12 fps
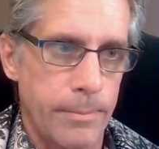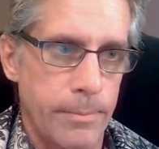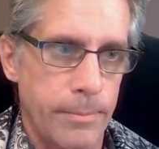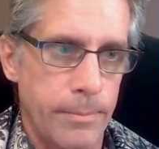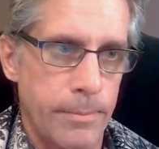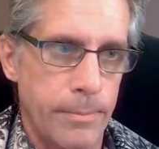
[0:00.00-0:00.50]

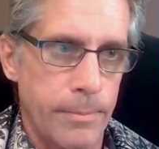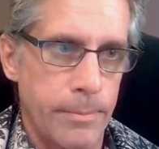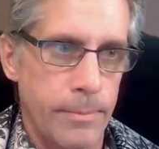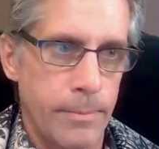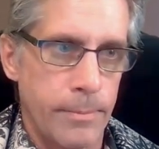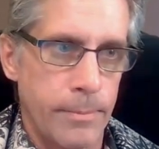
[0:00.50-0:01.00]

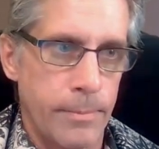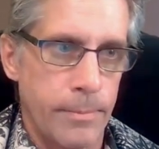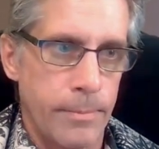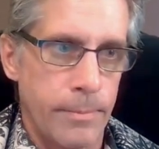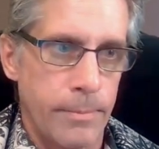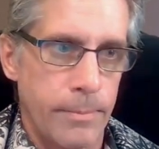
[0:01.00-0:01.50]

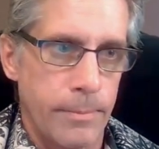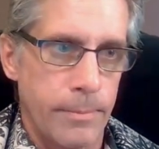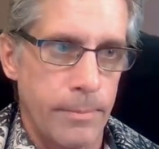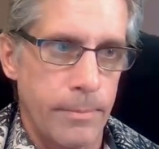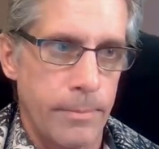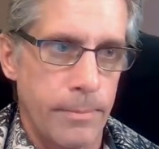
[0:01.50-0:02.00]

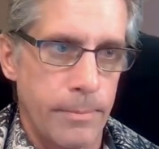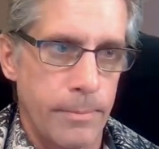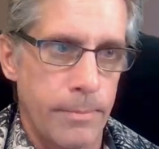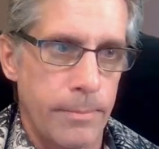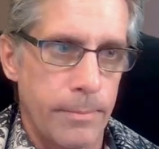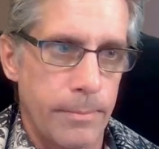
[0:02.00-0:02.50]

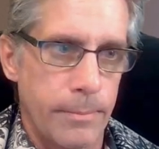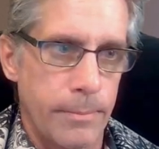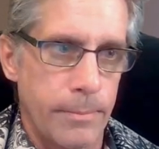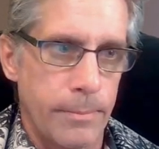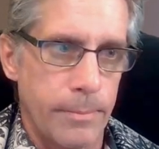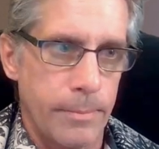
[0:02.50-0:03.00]

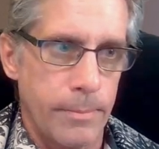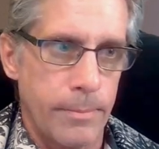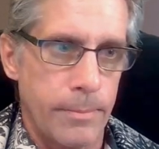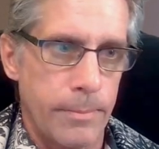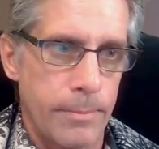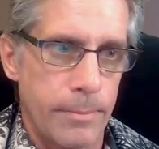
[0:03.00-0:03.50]

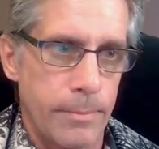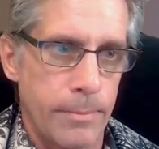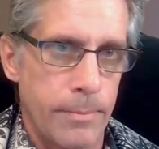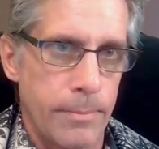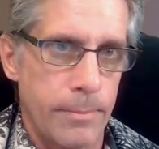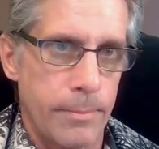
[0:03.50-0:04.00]

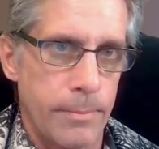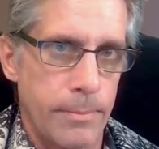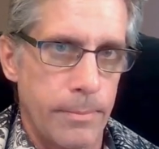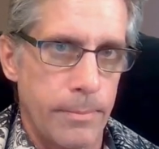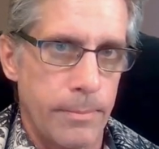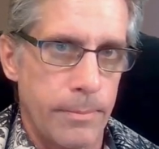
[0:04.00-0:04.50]

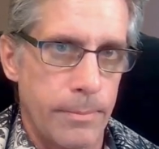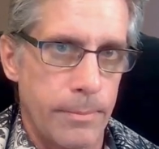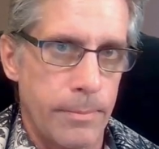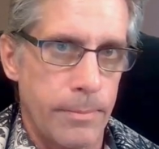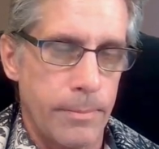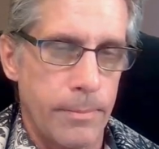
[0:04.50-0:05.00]

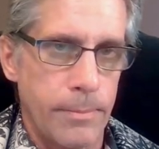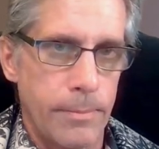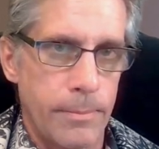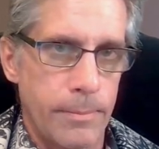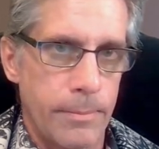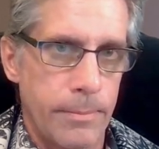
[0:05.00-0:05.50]

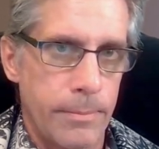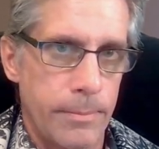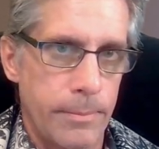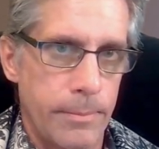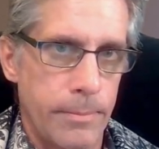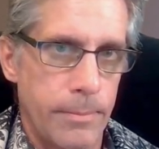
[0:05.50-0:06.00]

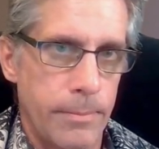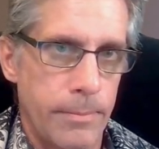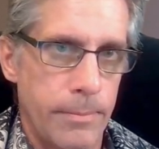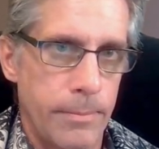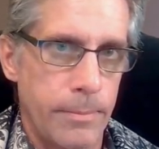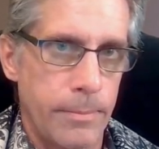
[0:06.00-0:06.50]

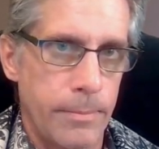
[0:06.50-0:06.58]
No words are spoken by the person on screen.